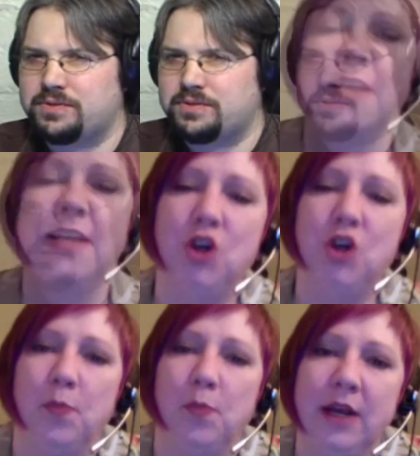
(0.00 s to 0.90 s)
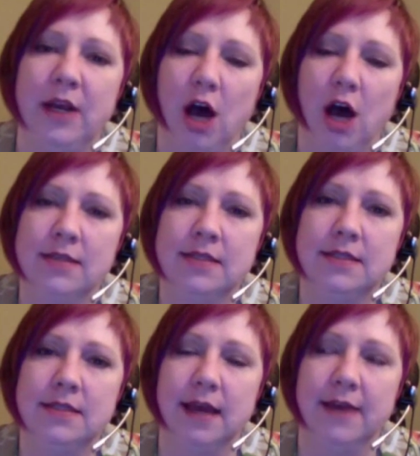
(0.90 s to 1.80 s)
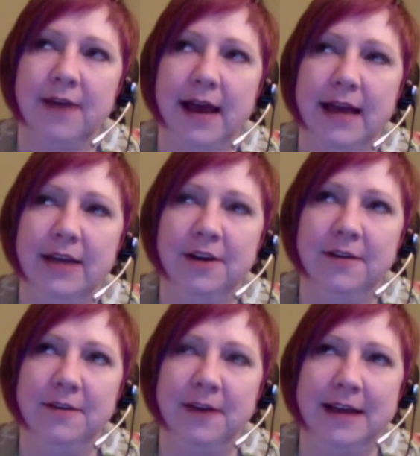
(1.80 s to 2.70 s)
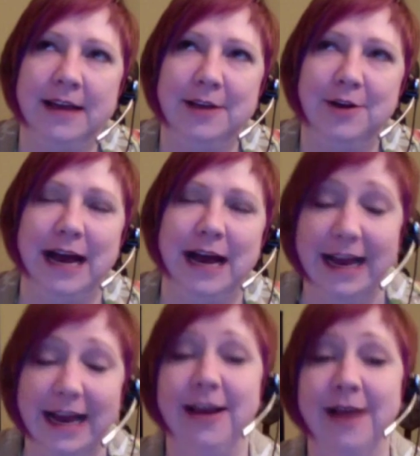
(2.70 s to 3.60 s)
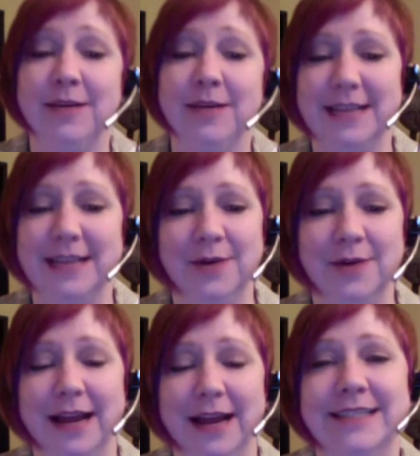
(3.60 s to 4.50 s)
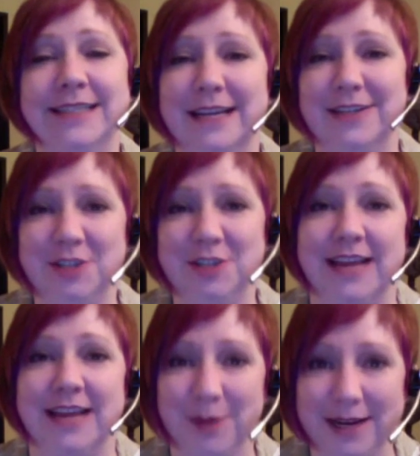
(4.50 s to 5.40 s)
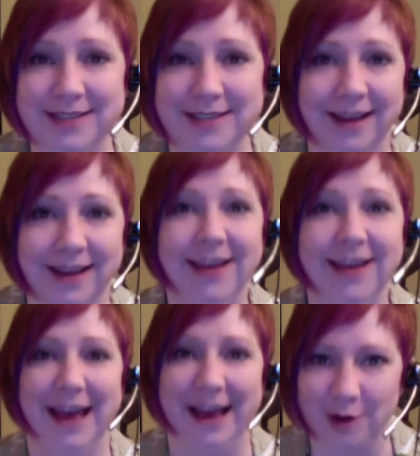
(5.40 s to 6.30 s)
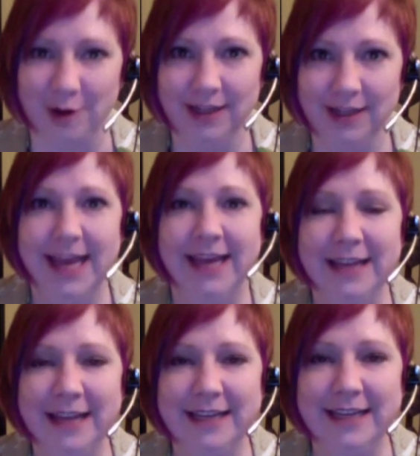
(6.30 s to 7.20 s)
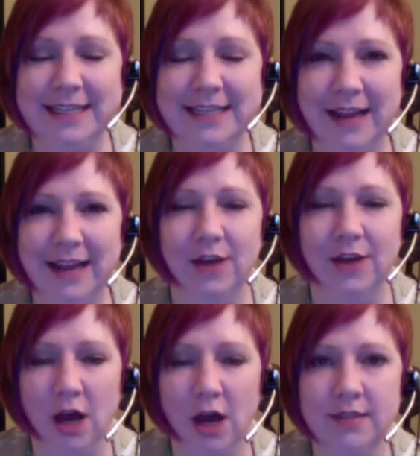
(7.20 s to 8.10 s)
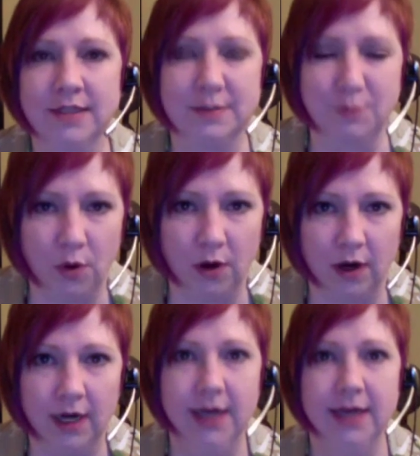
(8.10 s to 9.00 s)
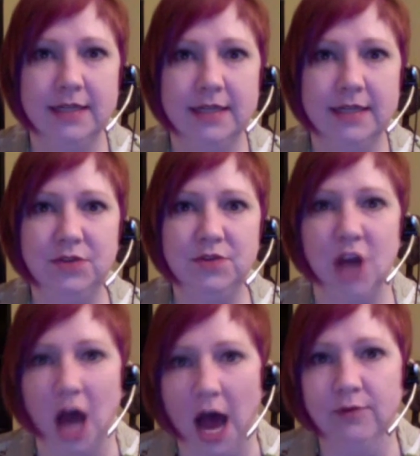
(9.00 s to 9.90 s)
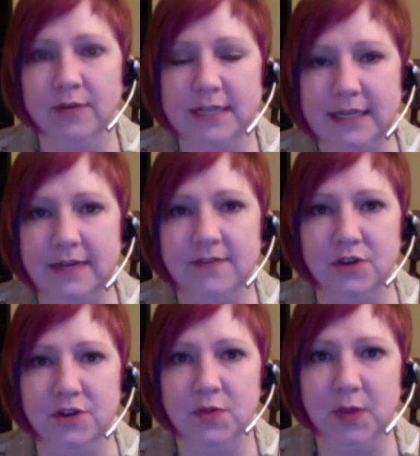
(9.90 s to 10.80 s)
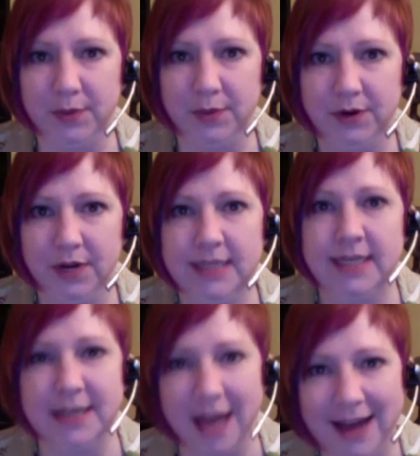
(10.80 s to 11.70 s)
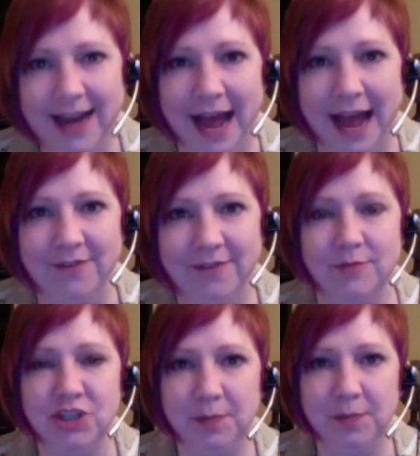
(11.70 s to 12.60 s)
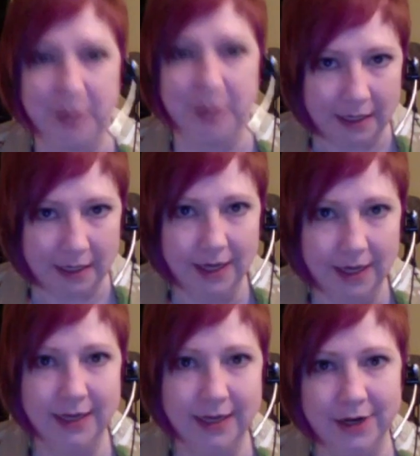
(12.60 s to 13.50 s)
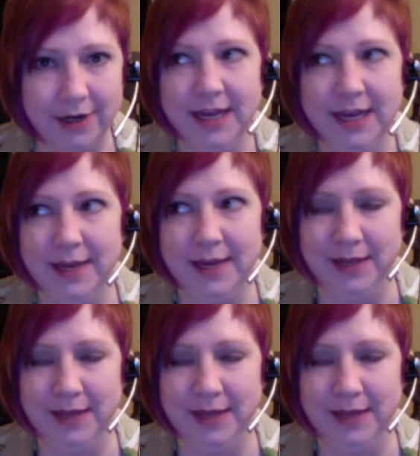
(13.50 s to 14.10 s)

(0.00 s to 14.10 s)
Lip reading: They do, but it costs. If I don't know, I'm going to tell you what. I didn't understand the pricing at all. It's kind of like it costs more to not receive the newspaper, to not have them ship me here in